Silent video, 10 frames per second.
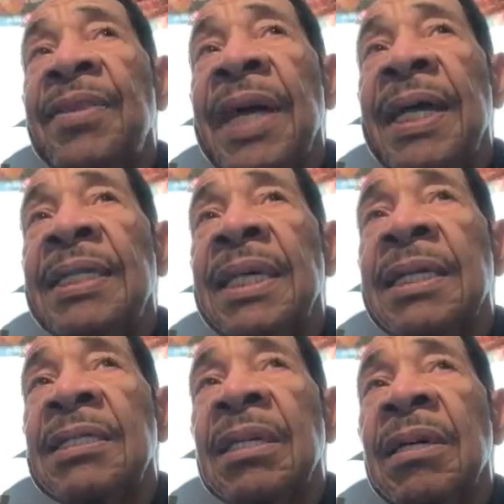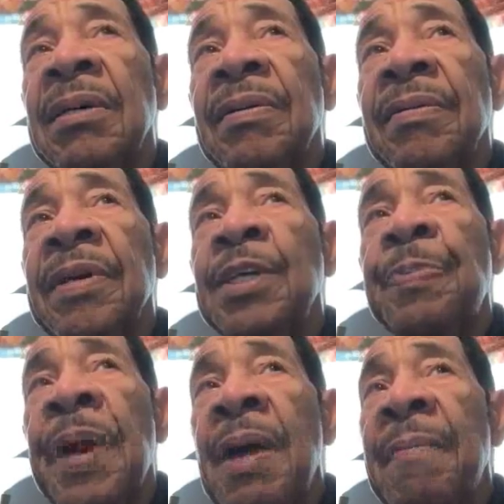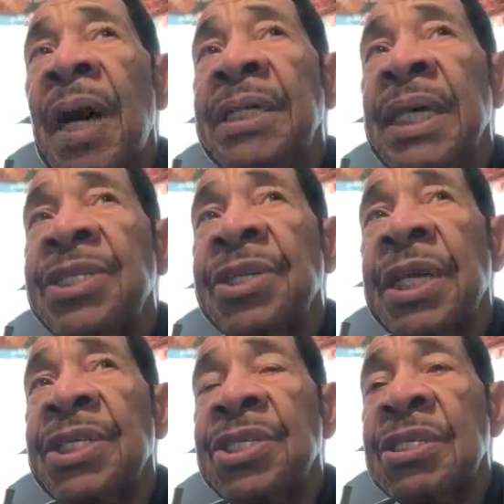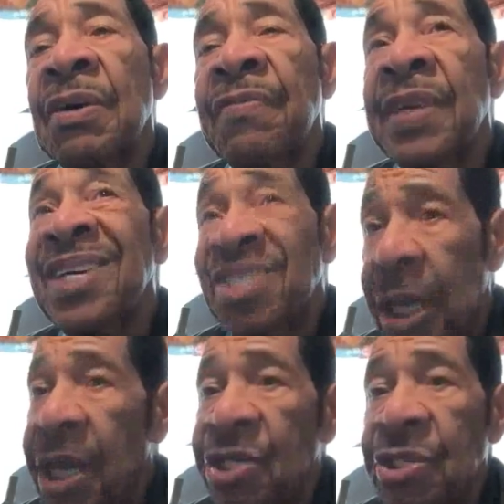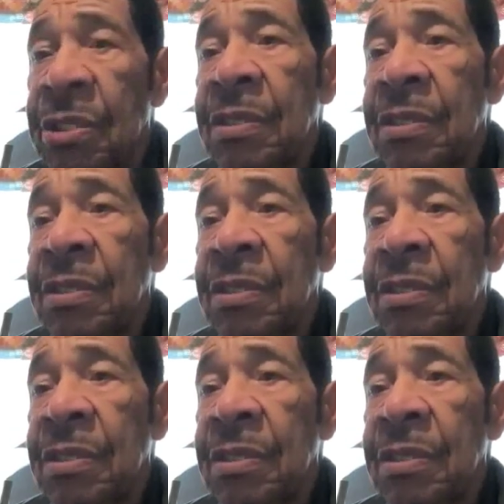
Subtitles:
think that it's paramount that you get yourself an education.